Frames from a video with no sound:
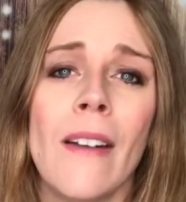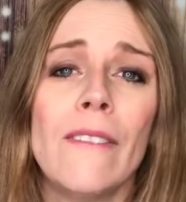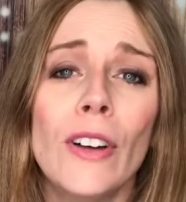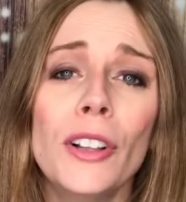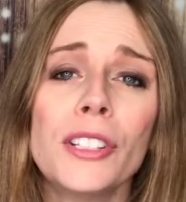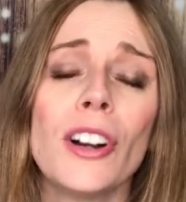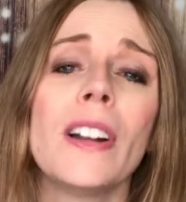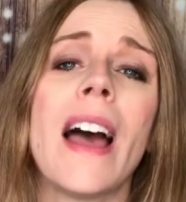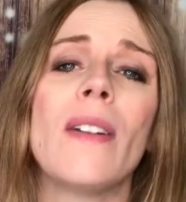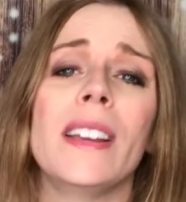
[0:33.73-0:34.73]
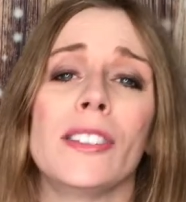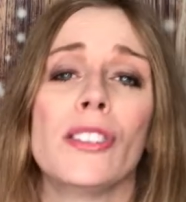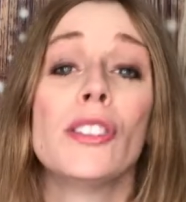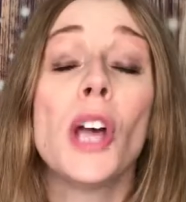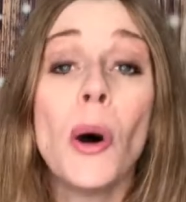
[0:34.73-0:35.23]
Full turnout is
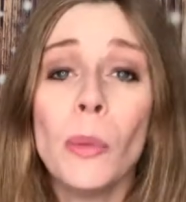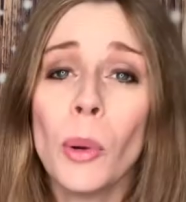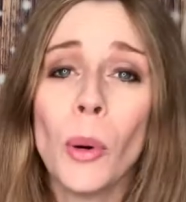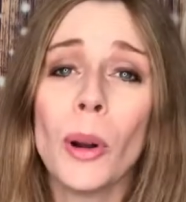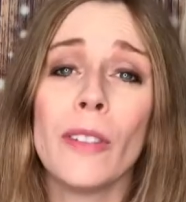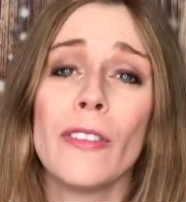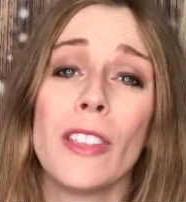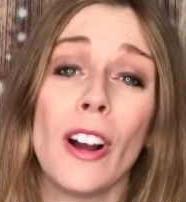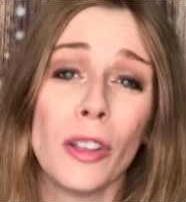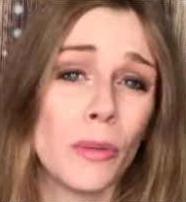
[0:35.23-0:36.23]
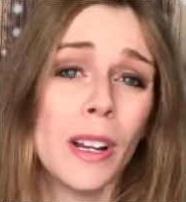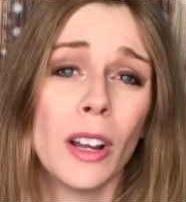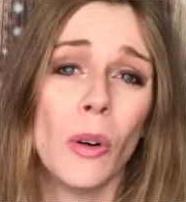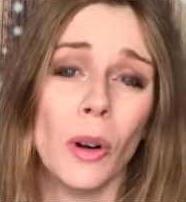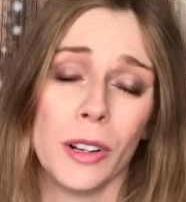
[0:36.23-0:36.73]
so important for the arthritic
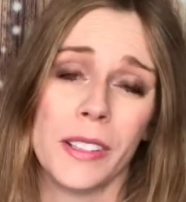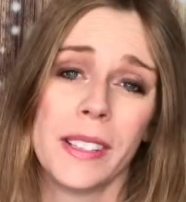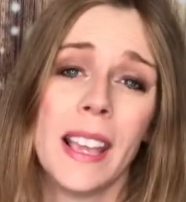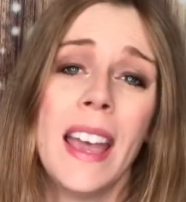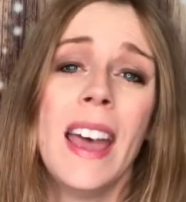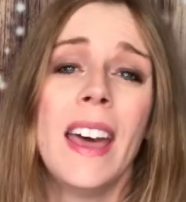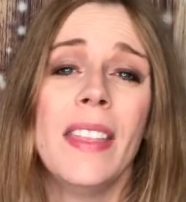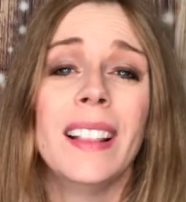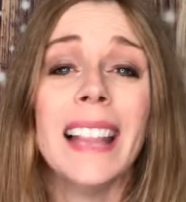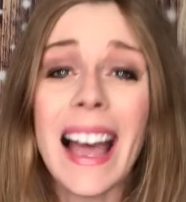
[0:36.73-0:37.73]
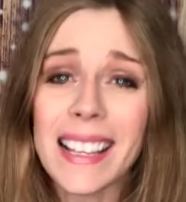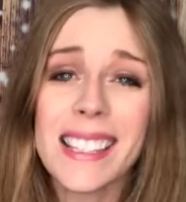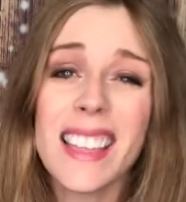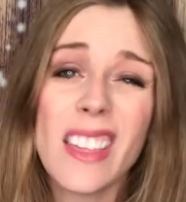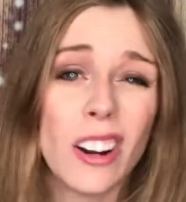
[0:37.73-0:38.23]
horse. The last
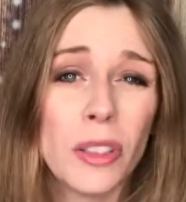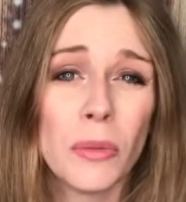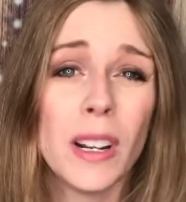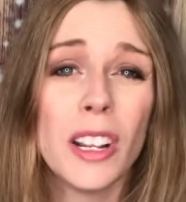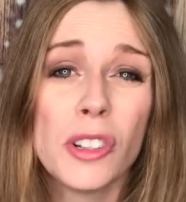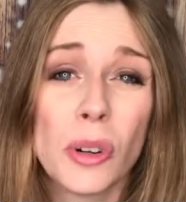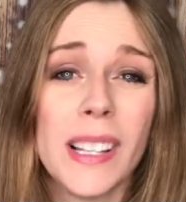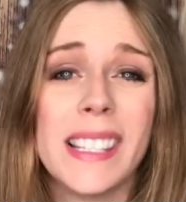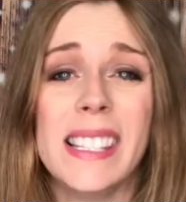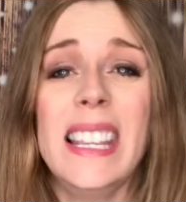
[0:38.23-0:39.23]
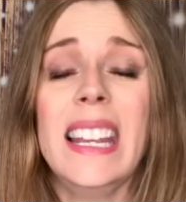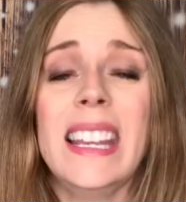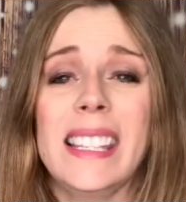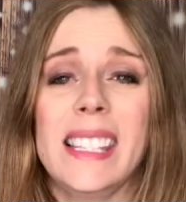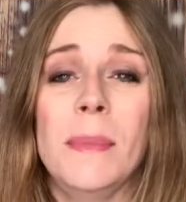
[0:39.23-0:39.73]
thing that arthritic joints need
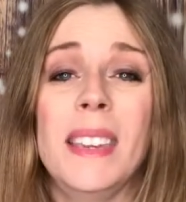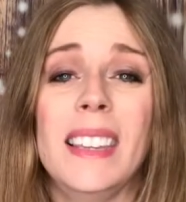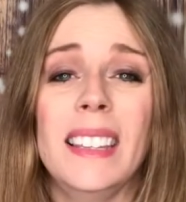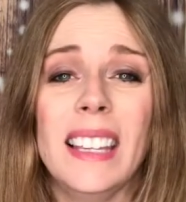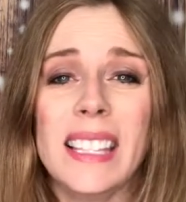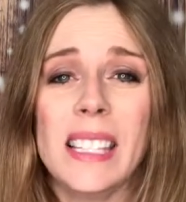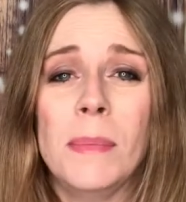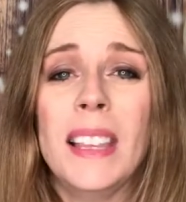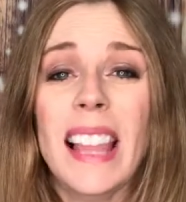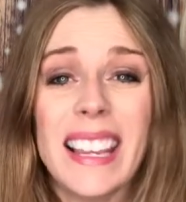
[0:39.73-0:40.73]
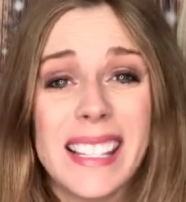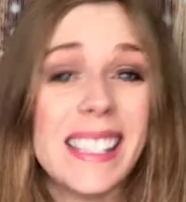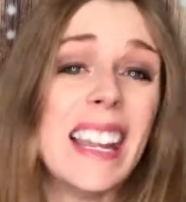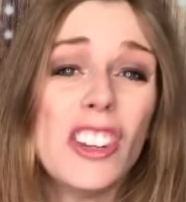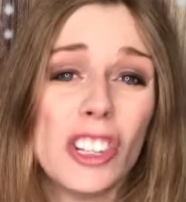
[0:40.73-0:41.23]
is to be like
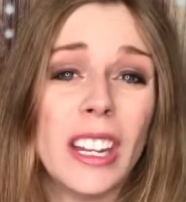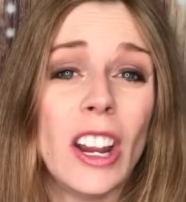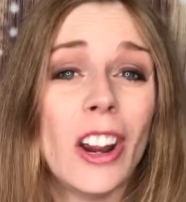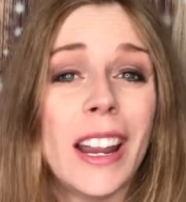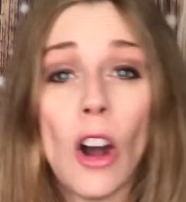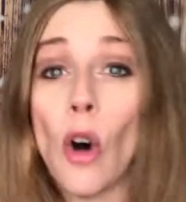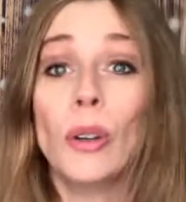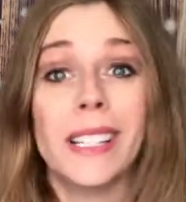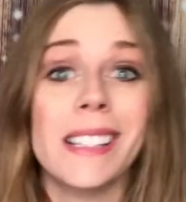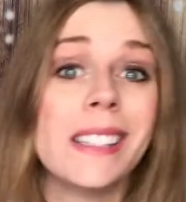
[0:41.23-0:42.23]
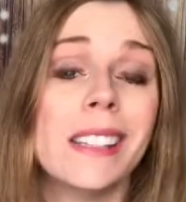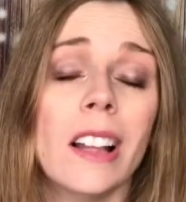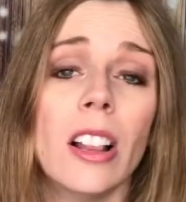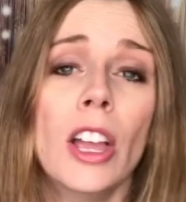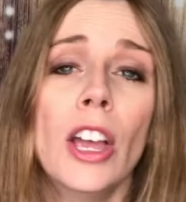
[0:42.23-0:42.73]
stationary and holding
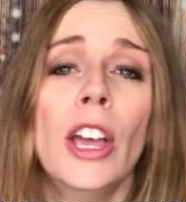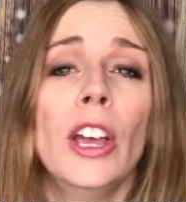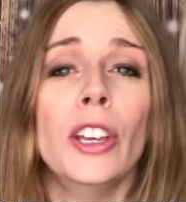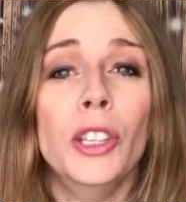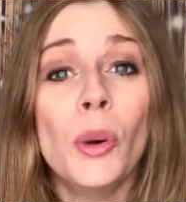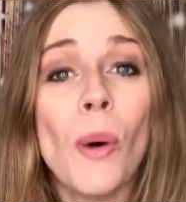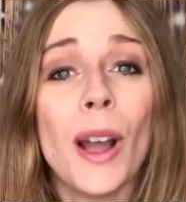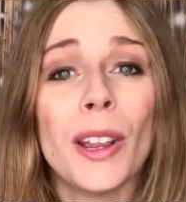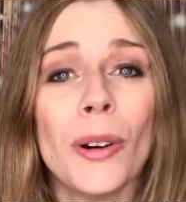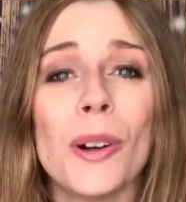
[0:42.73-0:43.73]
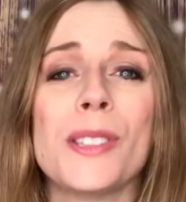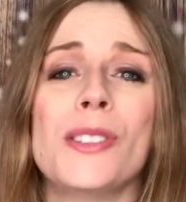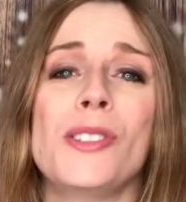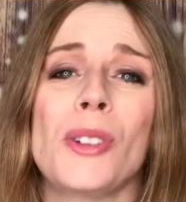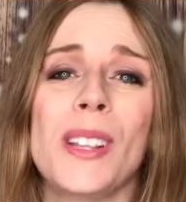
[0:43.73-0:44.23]
still. You want your horse's
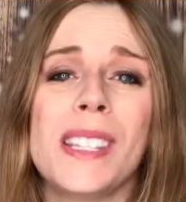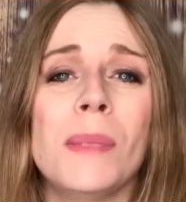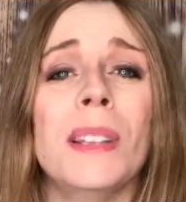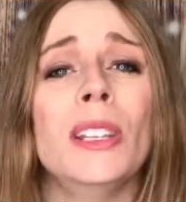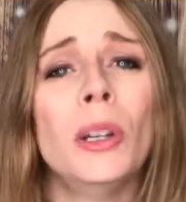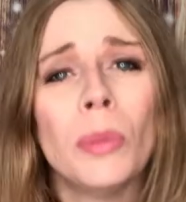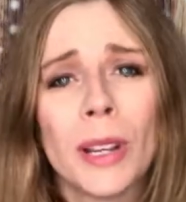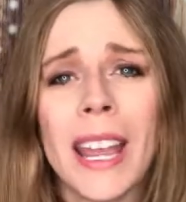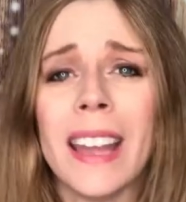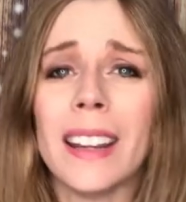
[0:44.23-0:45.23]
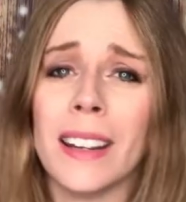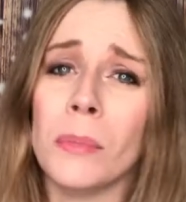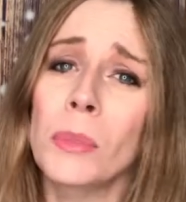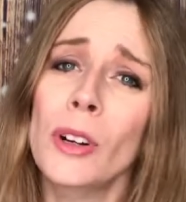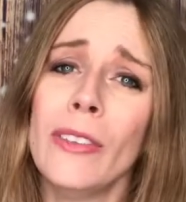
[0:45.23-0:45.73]
joints to be lubricated and
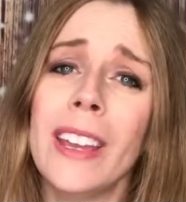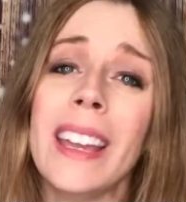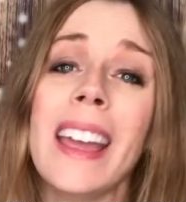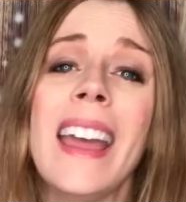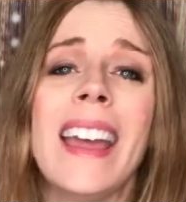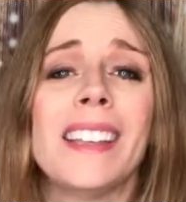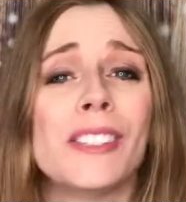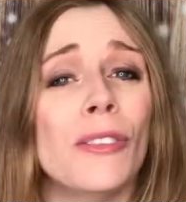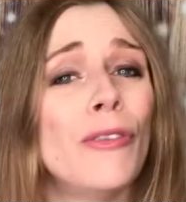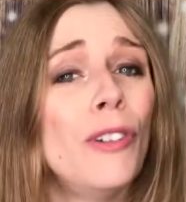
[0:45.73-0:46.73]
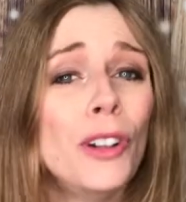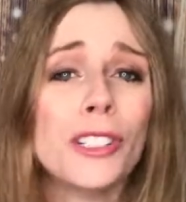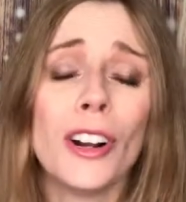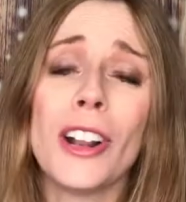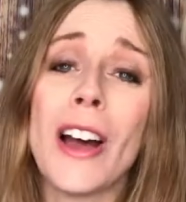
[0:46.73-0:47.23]
moving, so full
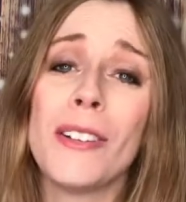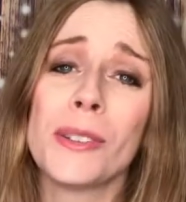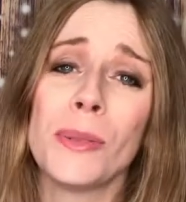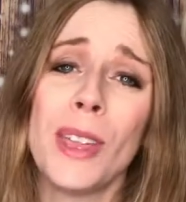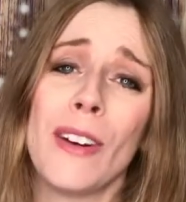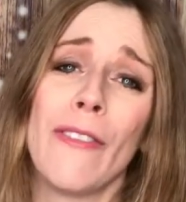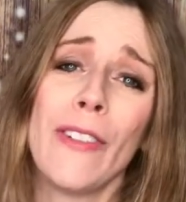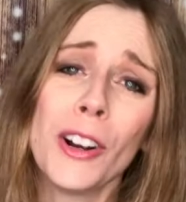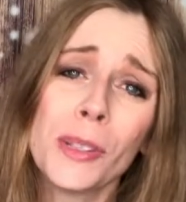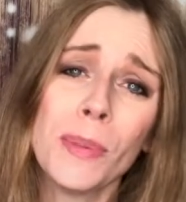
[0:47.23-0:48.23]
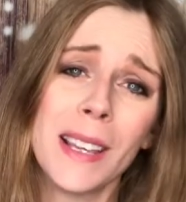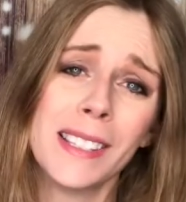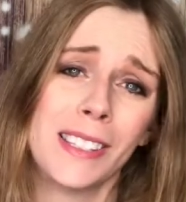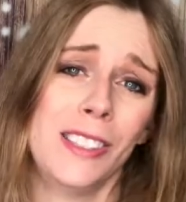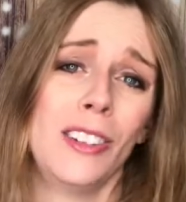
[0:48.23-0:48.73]
turnout is really the first place
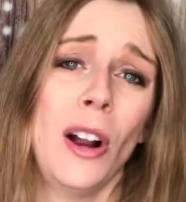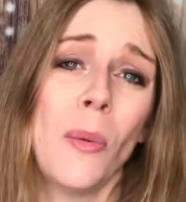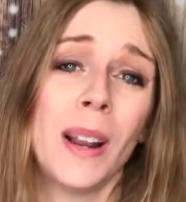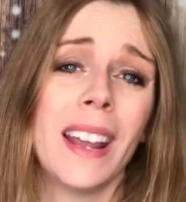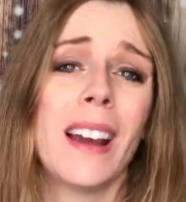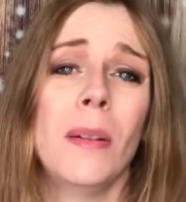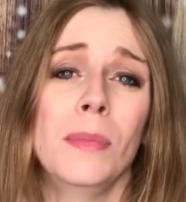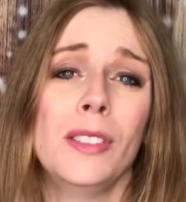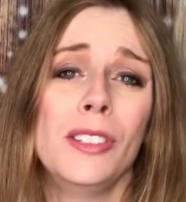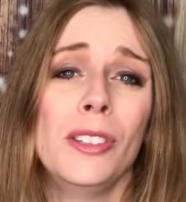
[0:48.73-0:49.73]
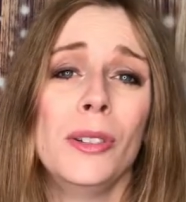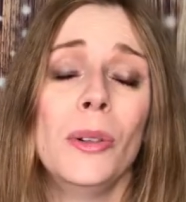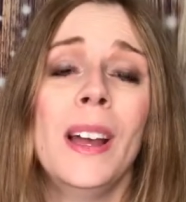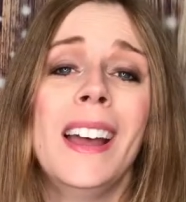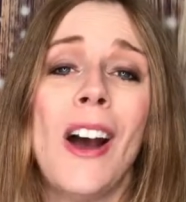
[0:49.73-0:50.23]
to start when it comes to
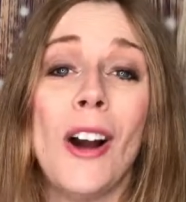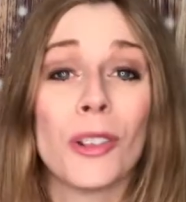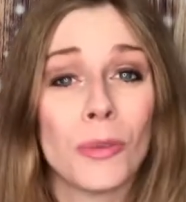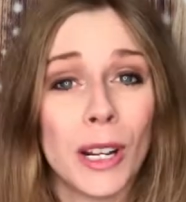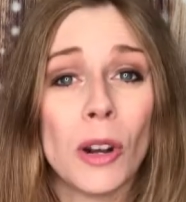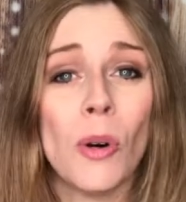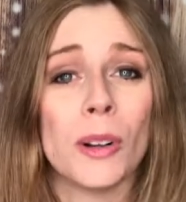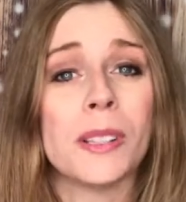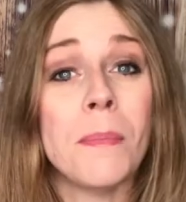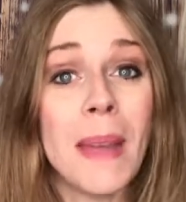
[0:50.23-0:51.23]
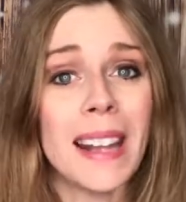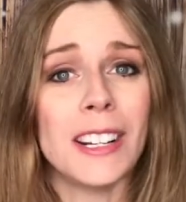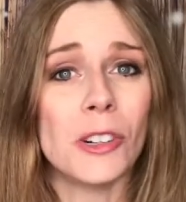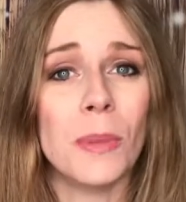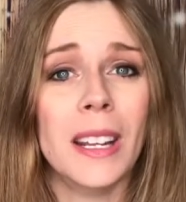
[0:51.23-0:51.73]
arthritic horse
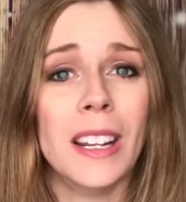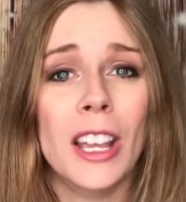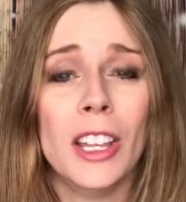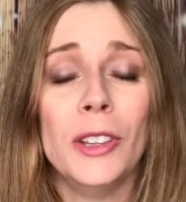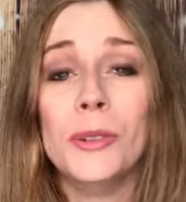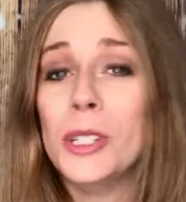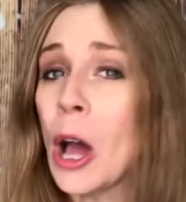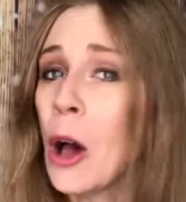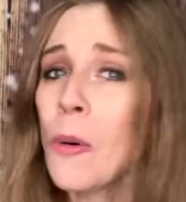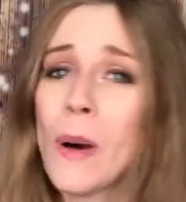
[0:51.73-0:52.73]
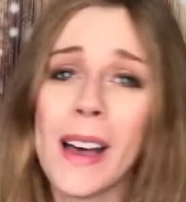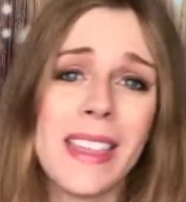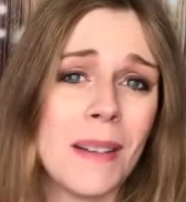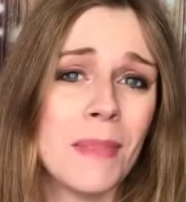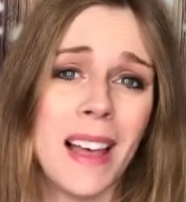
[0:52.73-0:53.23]
management. You don't want
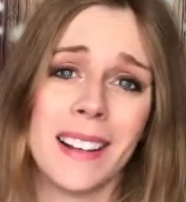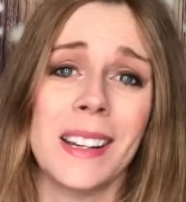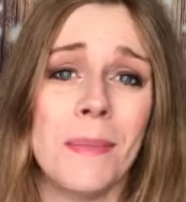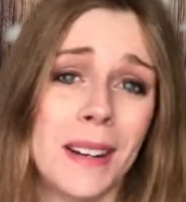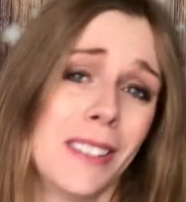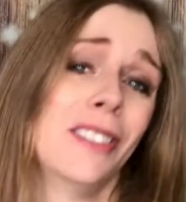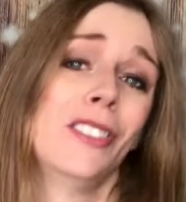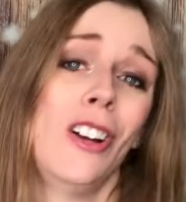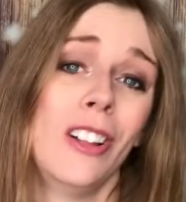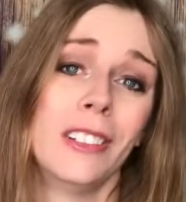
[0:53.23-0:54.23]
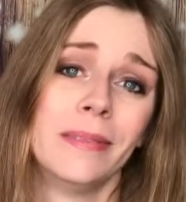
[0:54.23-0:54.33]
them locked up in a stall.